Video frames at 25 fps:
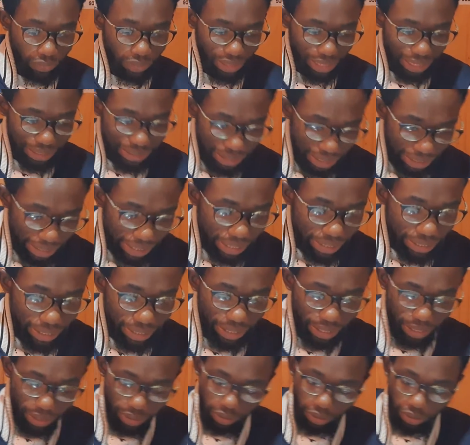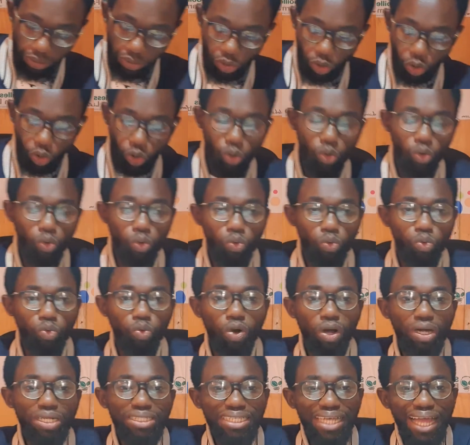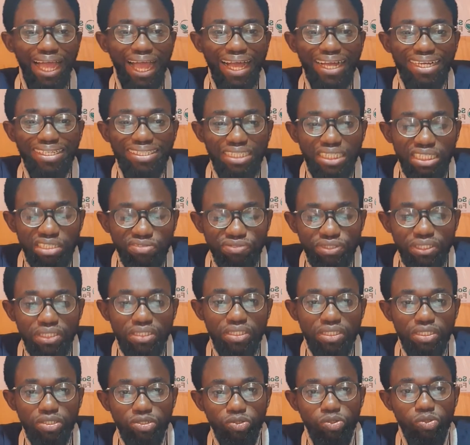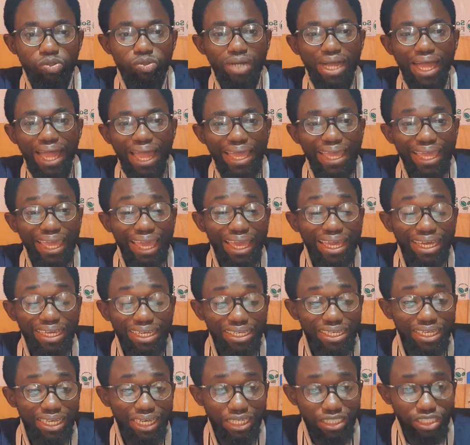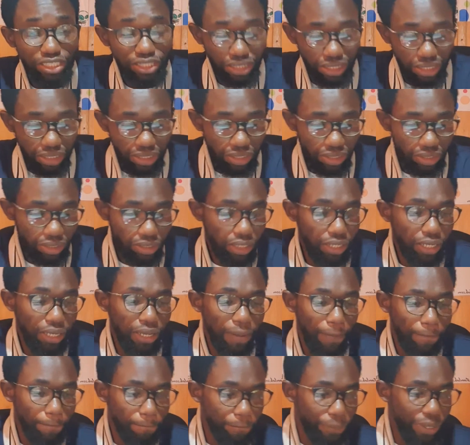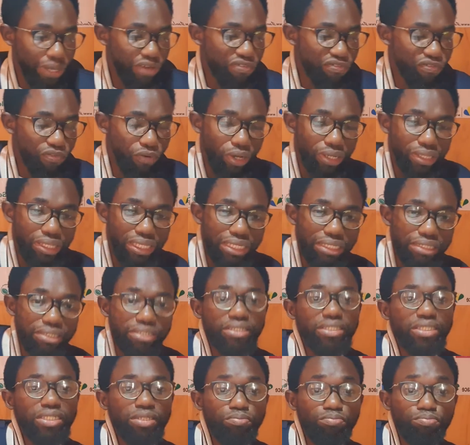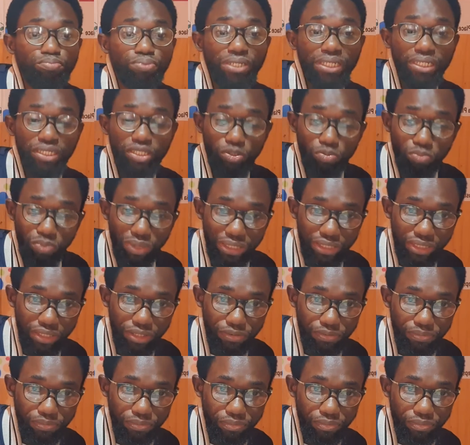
I take that again. What activities do I engage in before this thing brings money?